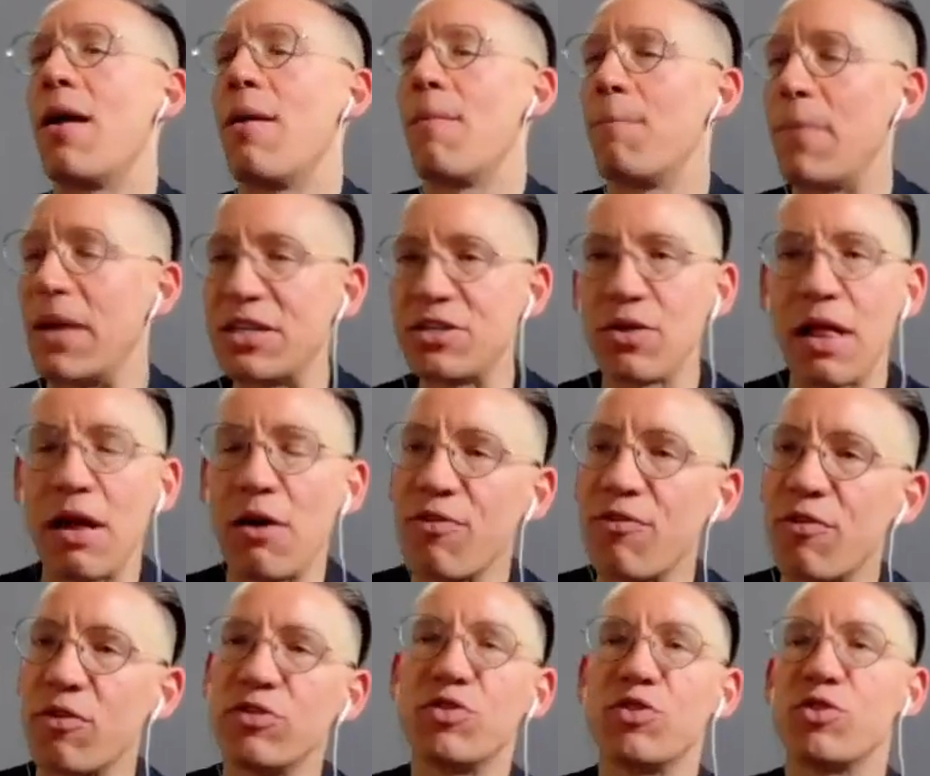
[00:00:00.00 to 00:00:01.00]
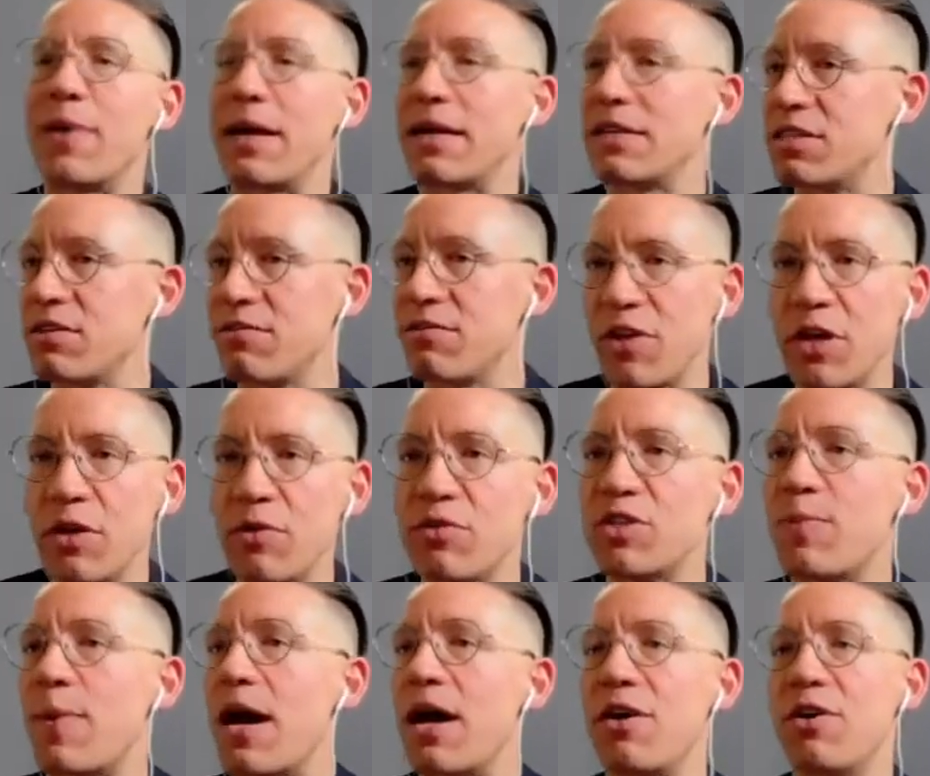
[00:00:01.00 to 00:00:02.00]
mental health first response, civilian
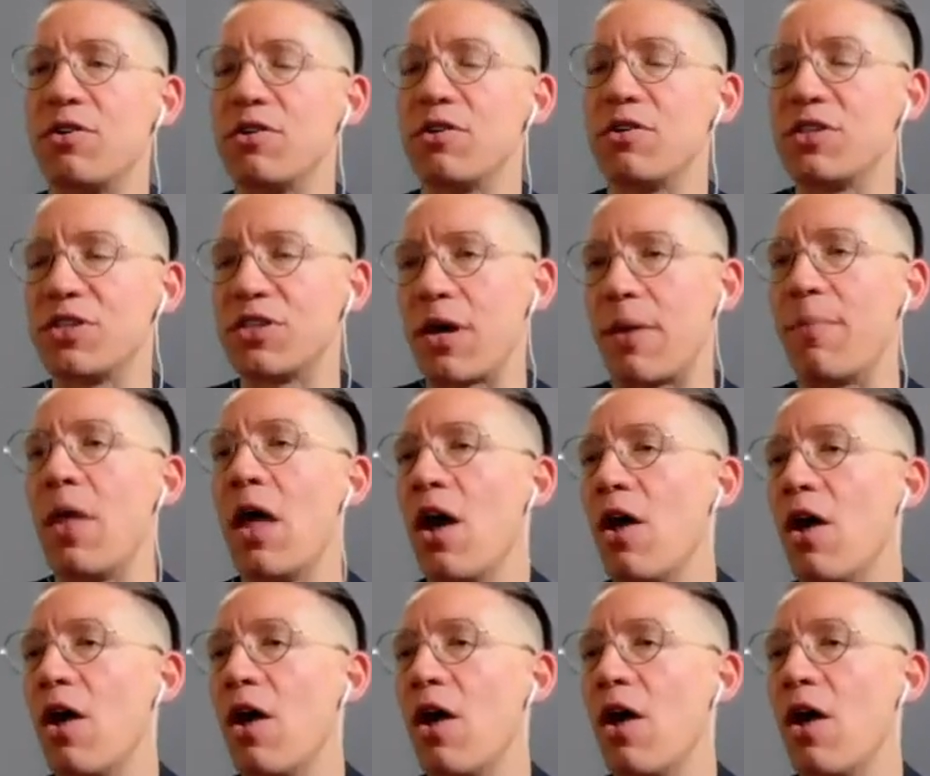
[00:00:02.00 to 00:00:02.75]
responders um,